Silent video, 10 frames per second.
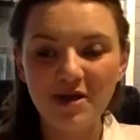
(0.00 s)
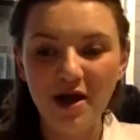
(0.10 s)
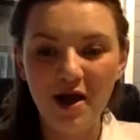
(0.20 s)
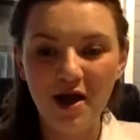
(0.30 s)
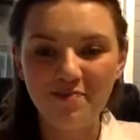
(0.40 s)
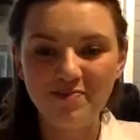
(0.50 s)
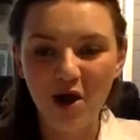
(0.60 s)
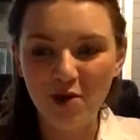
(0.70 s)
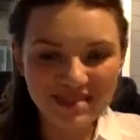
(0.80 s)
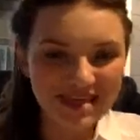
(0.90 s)

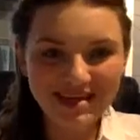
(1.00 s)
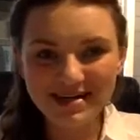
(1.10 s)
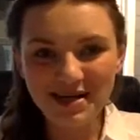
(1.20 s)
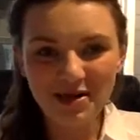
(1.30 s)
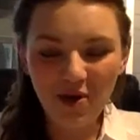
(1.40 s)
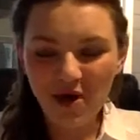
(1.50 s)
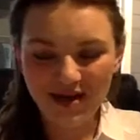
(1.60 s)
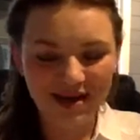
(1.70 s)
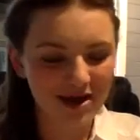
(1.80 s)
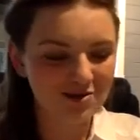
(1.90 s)
I was in clinic
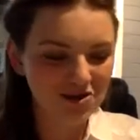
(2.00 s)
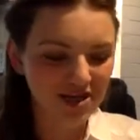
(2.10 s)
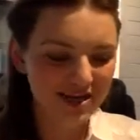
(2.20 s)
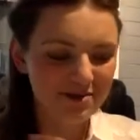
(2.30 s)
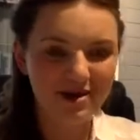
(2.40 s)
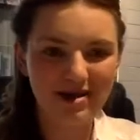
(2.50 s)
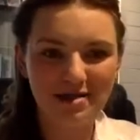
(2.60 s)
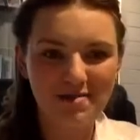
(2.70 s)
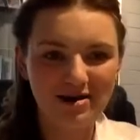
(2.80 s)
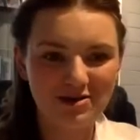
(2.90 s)
working, I was checking my
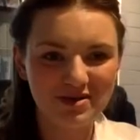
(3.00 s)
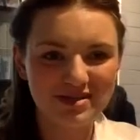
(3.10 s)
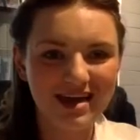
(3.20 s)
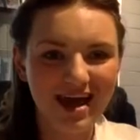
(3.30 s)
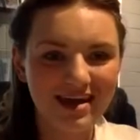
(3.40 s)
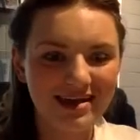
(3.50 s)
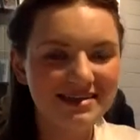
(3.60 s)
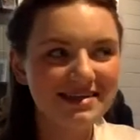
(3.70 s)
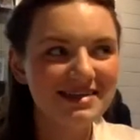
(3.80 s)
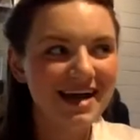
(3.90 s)
emails one day,
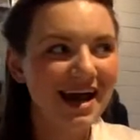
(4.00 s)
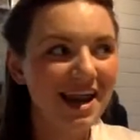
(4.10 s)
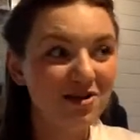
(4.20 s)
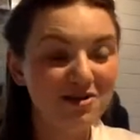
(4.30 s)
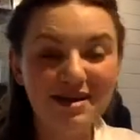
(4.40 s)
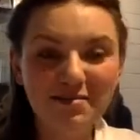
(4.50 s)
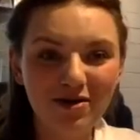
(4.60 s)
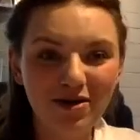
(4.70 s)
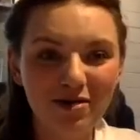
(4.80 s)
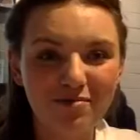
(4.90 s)
and I got an email
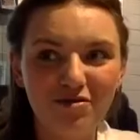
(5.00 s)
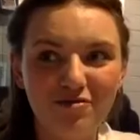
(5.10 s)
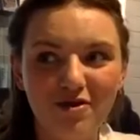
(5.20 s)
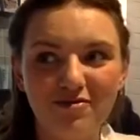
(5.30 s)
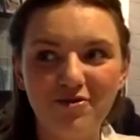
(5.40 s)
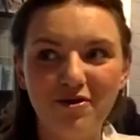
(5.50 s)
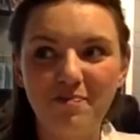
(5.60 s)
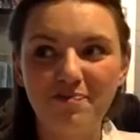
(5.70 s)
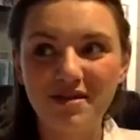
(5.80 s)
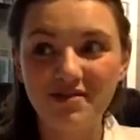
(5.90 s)
come through
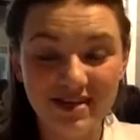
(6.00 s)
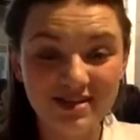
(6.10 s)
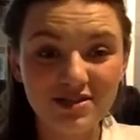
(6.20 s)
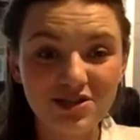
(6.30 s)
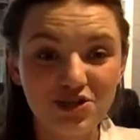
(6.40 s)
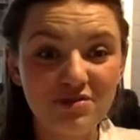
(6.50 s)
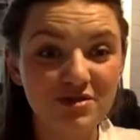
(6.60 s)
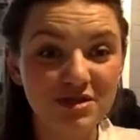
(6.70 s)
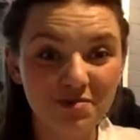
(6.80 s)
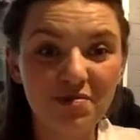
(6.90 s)
from the Institute of
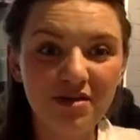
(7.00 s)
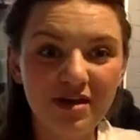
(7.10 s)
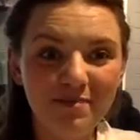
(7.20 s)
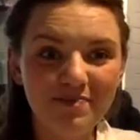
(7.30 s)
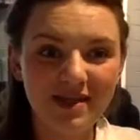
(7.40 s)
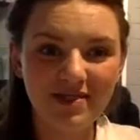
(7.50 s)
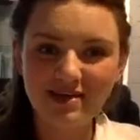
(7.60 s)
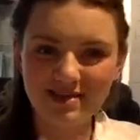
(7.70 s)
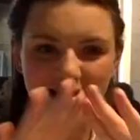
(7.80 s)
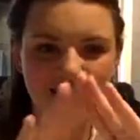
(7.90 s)
Osteopathy, and
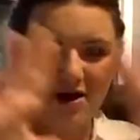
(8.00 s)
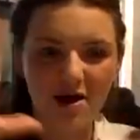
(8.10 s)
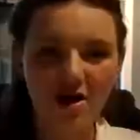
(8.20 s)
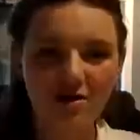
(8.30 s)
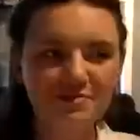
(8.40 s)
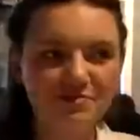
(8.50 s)
that's like our